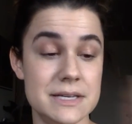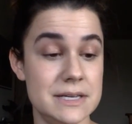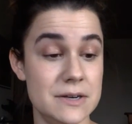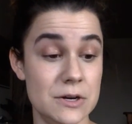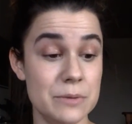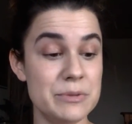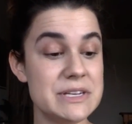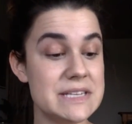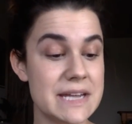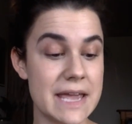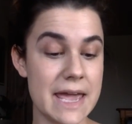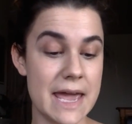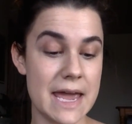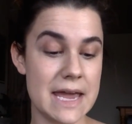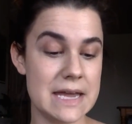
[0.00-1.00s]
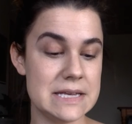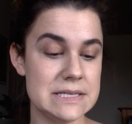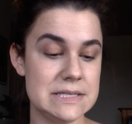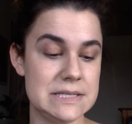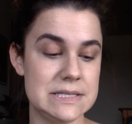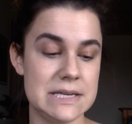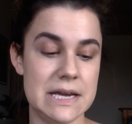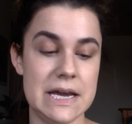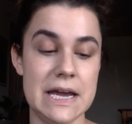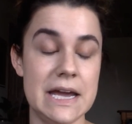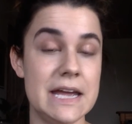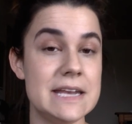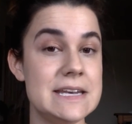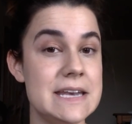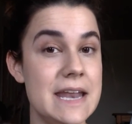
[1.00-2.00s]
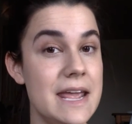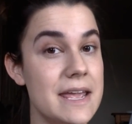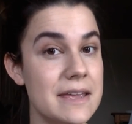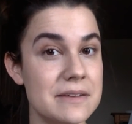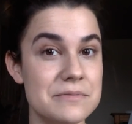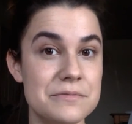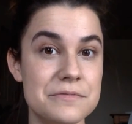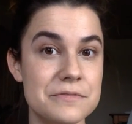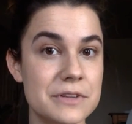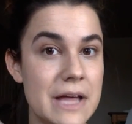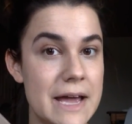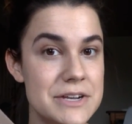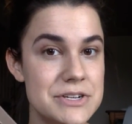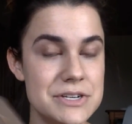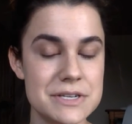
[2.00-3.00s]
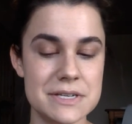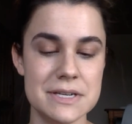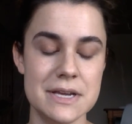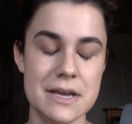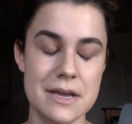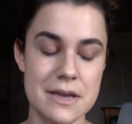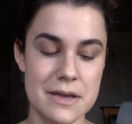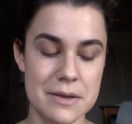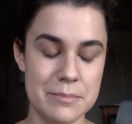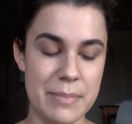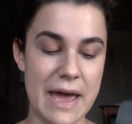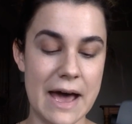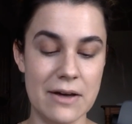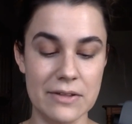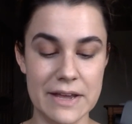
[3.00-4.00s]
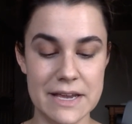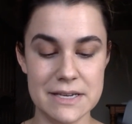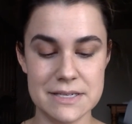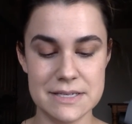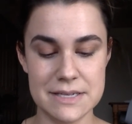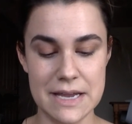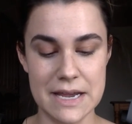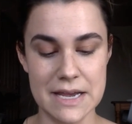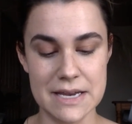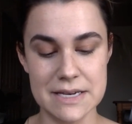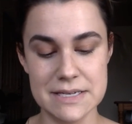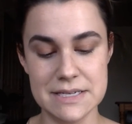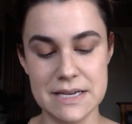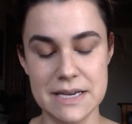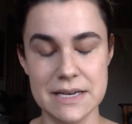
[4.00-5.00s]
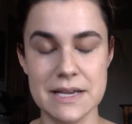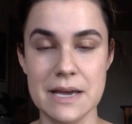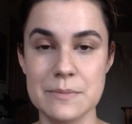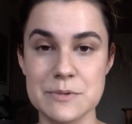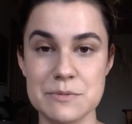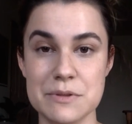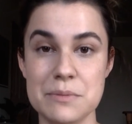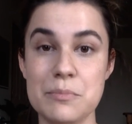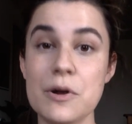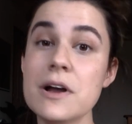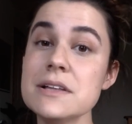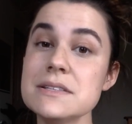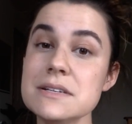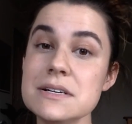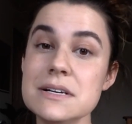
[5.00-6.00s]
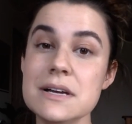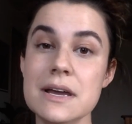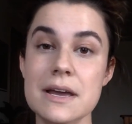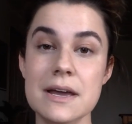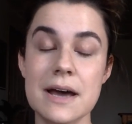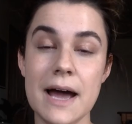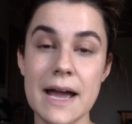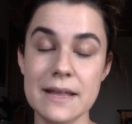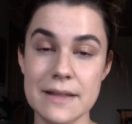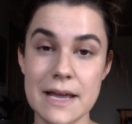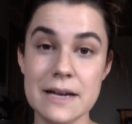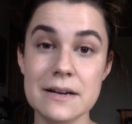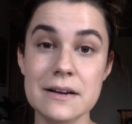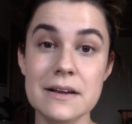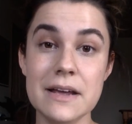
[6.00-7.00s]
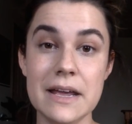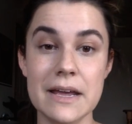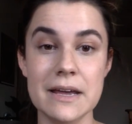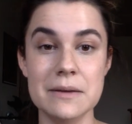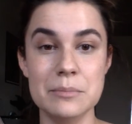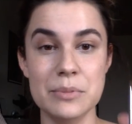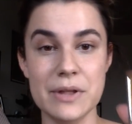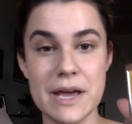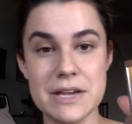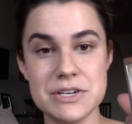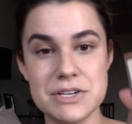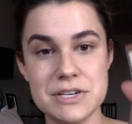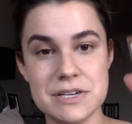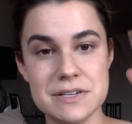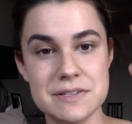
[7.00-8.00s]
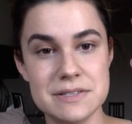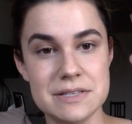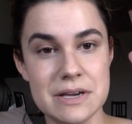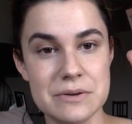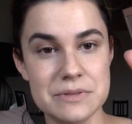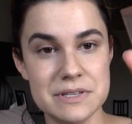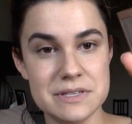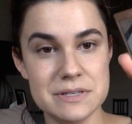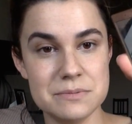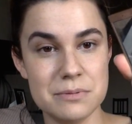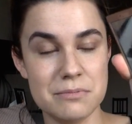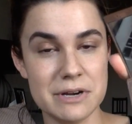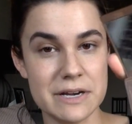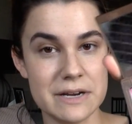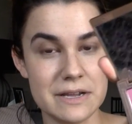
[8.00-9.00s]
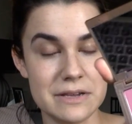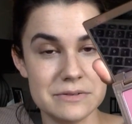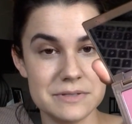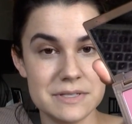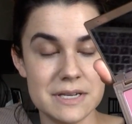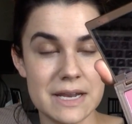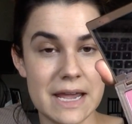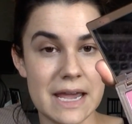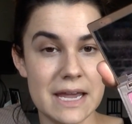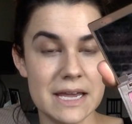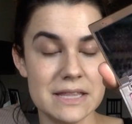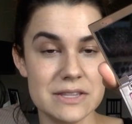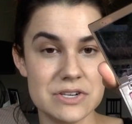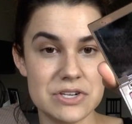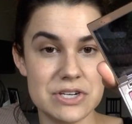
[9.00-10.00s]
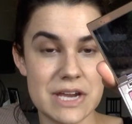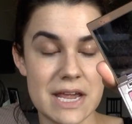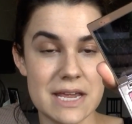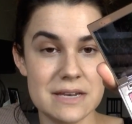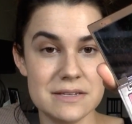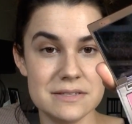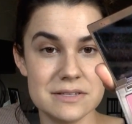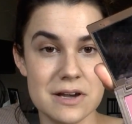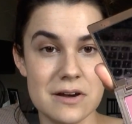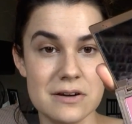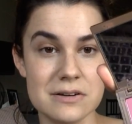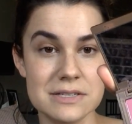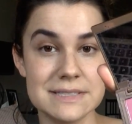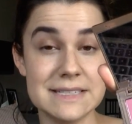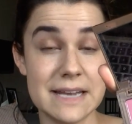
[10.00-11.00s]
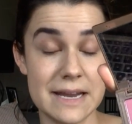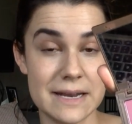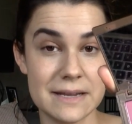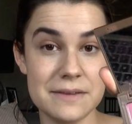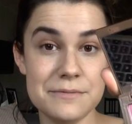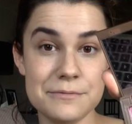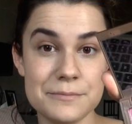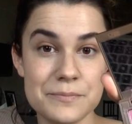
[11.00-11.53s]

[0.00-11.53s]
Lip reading: Urban Decay's Naked Flushed palette, and it comes with bronzer, highlighter, and blush. So this is what we're going to use today, and the shade is called Native.